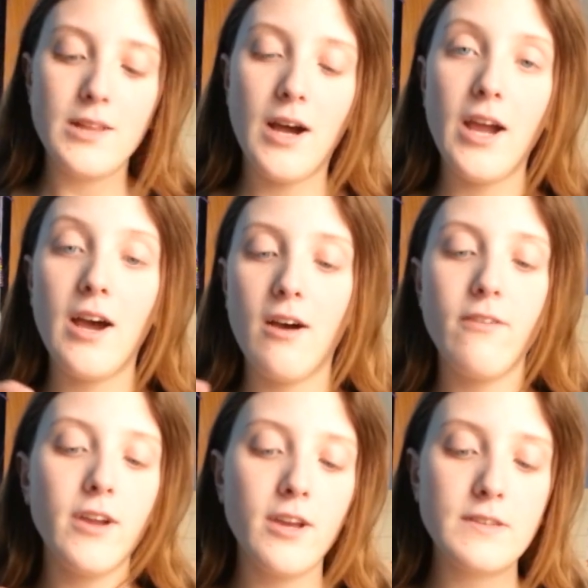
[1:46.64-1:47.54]
I have
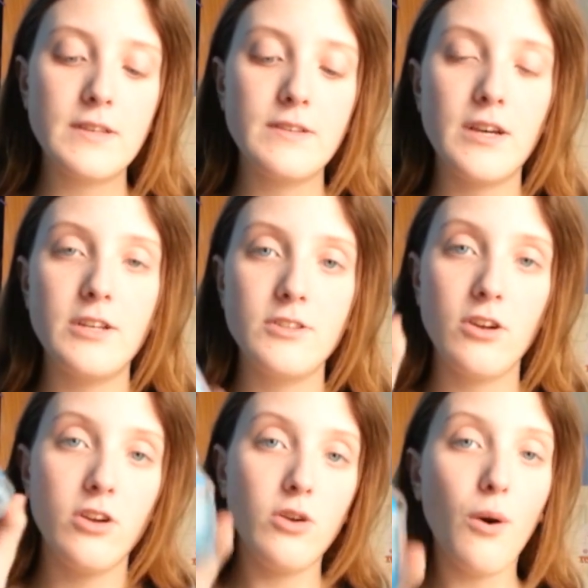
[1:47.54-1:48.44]
hand
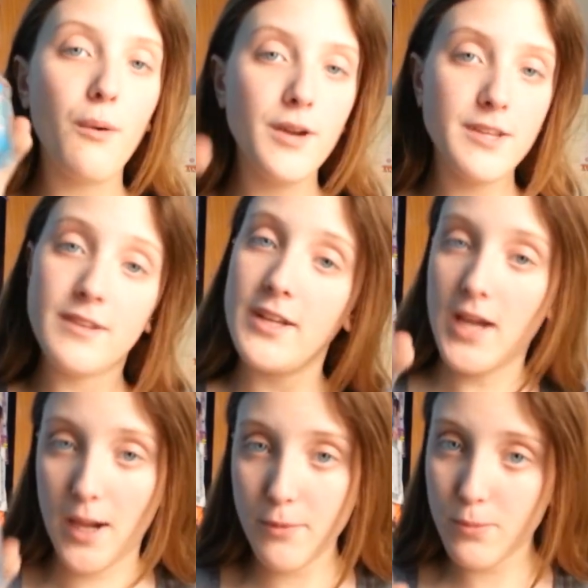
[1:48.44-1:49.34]
sanitizer. You always need
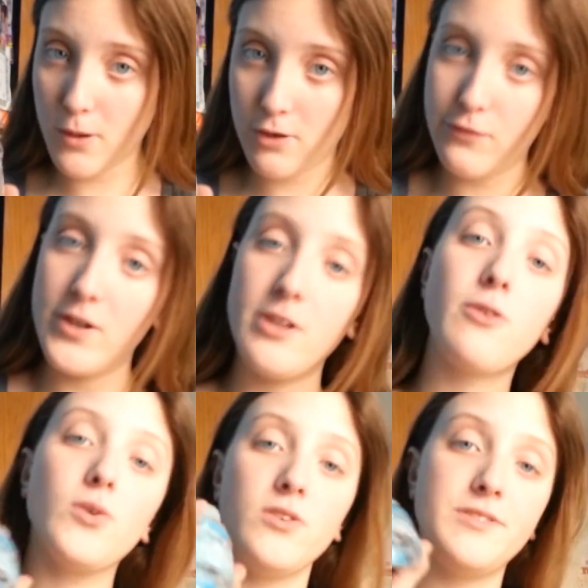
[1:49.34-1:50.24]
ibuprofen.
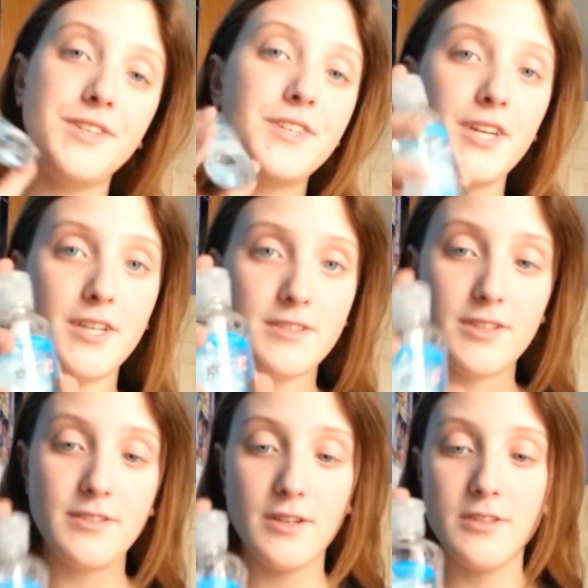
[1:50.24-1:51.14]
You always need hand
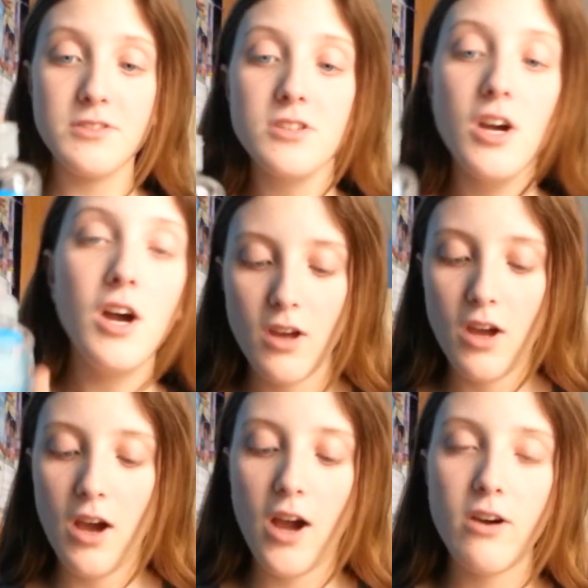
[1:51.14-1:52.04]
sanitizer.
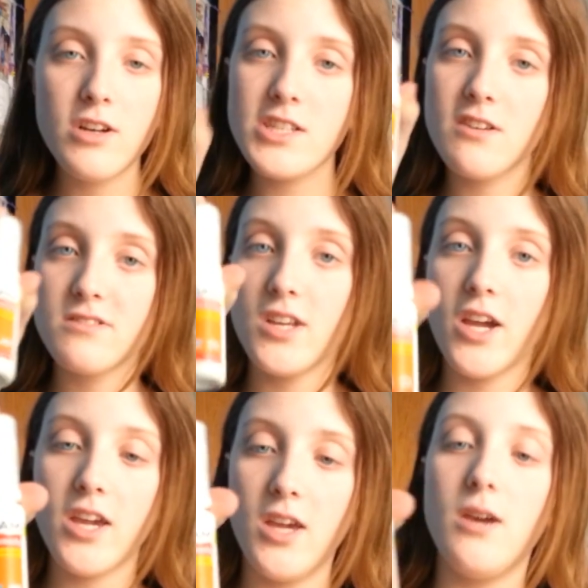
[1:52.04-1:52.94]
I always have
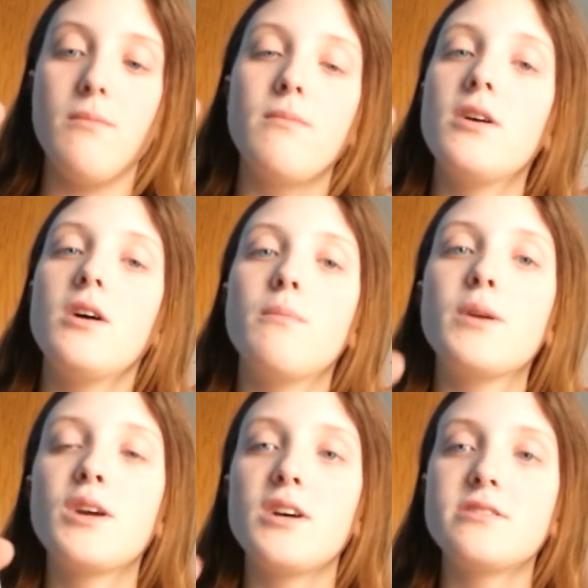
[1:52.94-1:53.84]
Zicam,
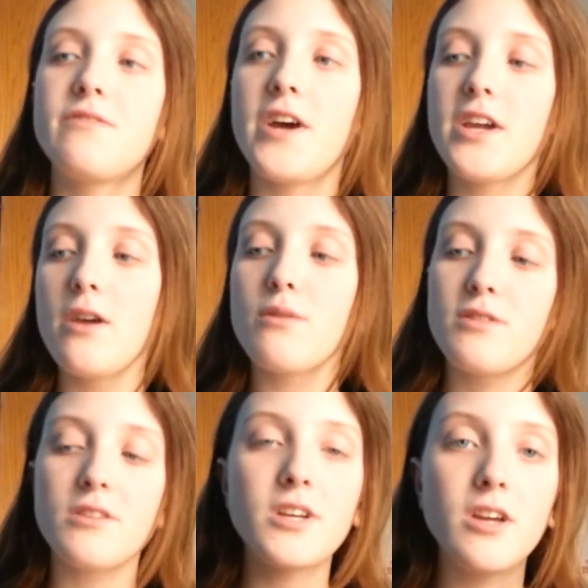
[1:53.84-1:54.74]
because if I get
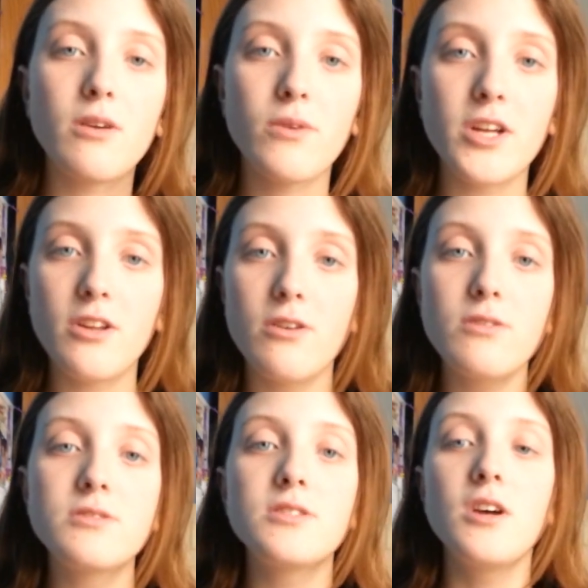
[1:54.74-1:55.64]
start getting a runny
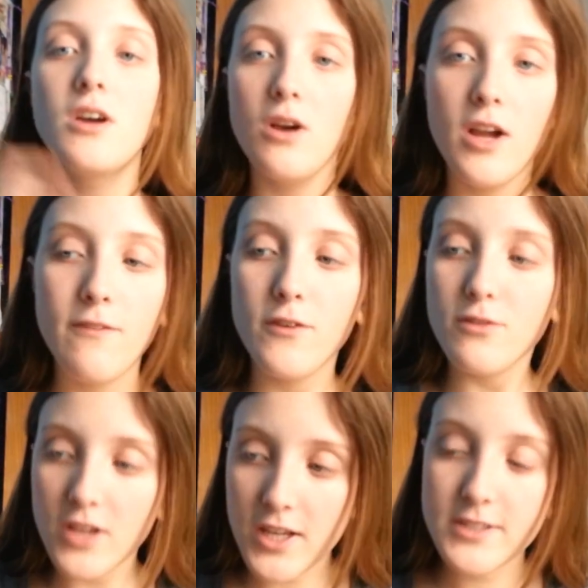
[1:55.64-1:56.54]
nose, if you
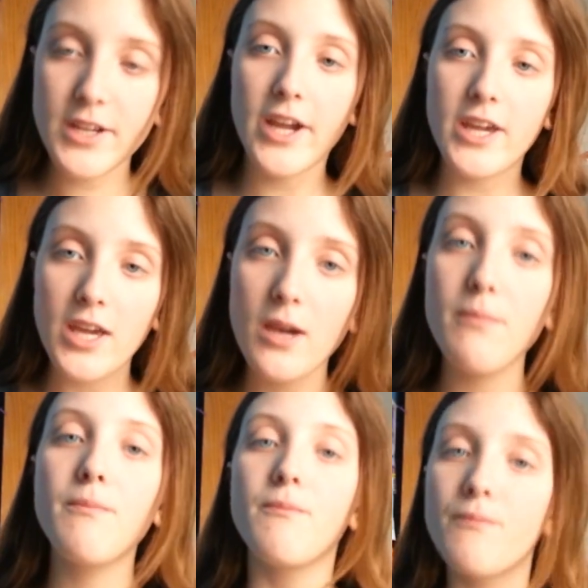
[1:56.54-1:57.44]
take
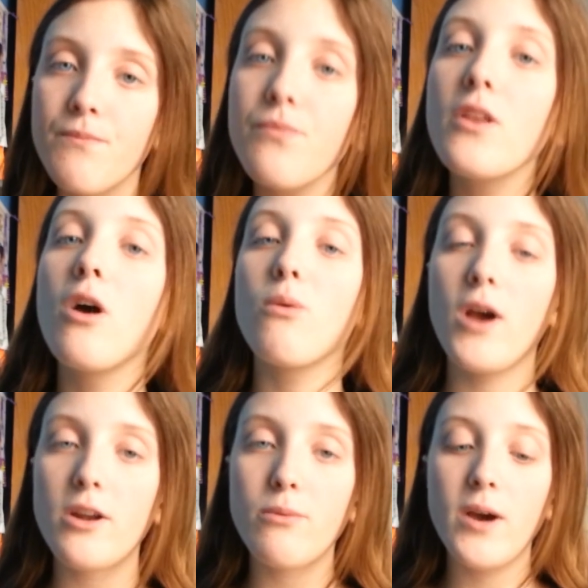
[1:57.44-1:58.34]
Zicam
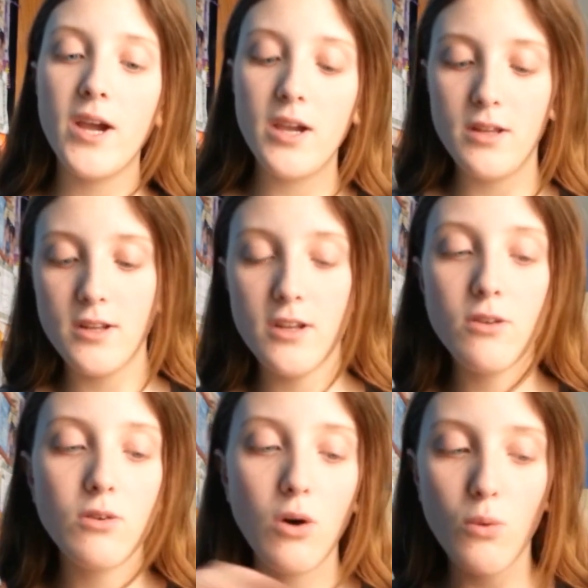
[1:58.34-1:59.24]
right away, then it
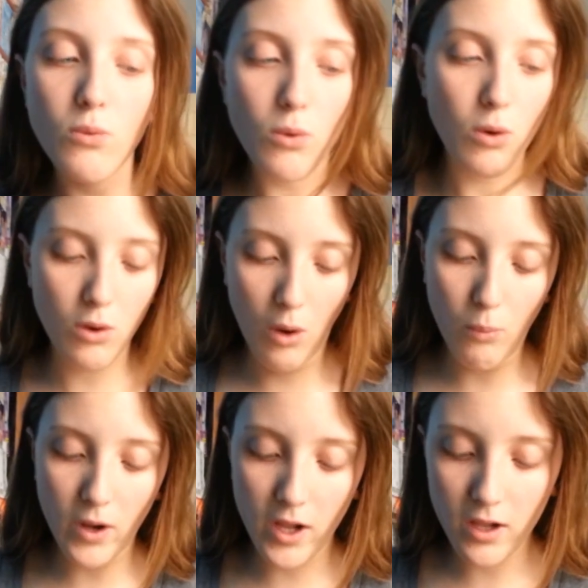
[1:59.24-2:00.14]
will go
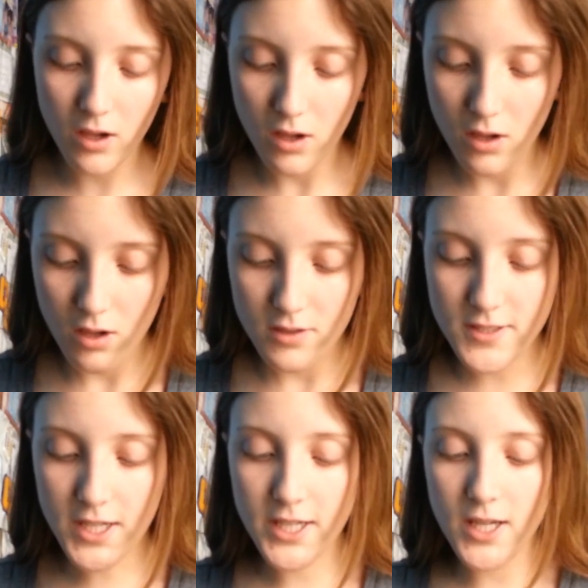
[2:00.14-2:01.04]
away.
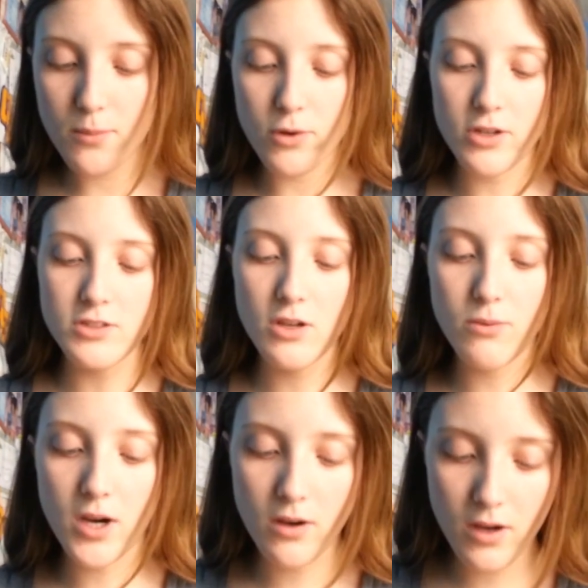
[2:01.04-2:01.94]
Zicam works so
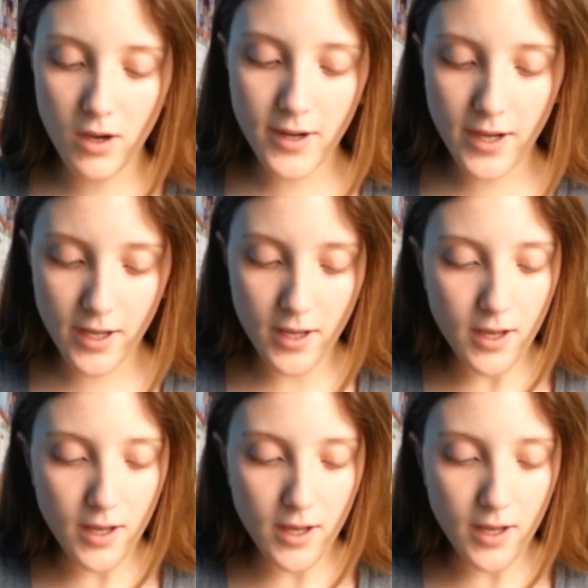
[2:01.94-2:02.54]
well. Okay.